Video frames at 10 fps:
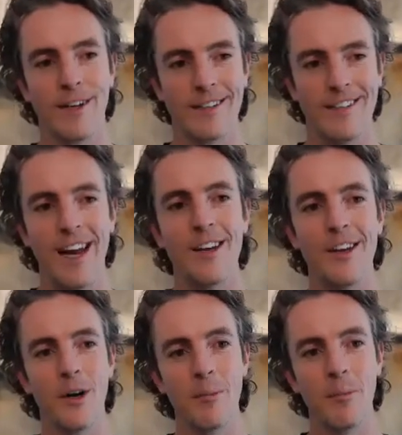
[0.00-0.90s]
like
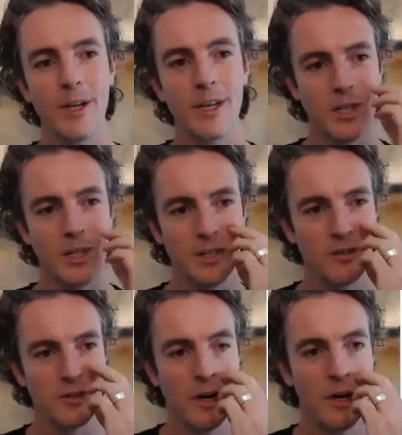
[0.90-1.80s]
10-year predictions,